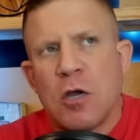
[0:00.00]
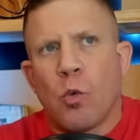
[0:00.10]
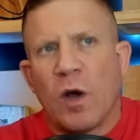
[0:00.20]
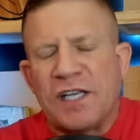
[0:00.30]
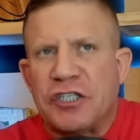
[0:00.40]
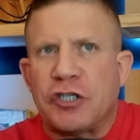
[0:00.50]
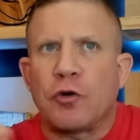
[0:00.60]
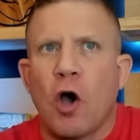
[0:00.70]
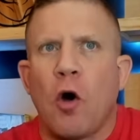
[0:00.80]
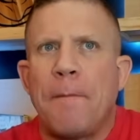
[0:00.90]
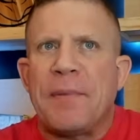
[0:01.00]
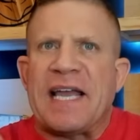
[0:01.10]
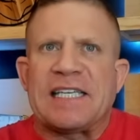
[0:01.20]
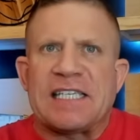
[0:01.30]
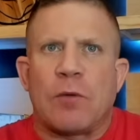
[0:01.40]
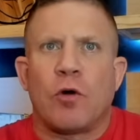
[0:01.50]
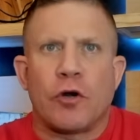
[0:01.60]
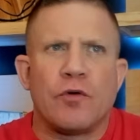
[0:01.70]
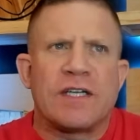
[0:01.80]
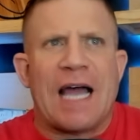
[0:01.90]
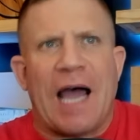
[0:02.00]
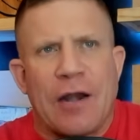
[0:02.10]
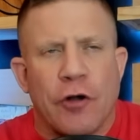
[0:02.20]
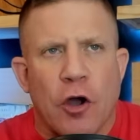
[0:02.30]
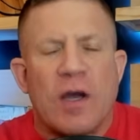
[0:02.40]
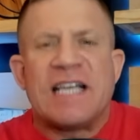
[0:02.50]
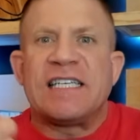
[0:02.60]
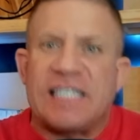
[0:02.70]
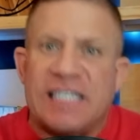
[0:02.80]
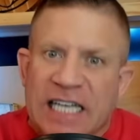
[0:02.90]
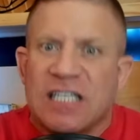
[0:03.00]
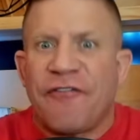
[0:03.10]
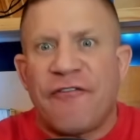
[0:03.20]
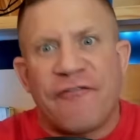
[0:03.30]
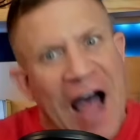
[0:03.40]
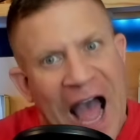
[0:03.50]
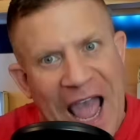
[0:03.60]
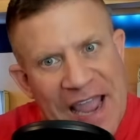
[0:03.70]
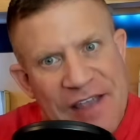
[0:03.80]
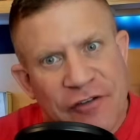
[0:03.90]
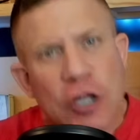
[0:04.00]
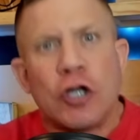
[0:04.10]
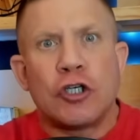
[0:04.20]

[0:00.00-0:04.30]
was to go up against someone who is, I don't know, 6'5",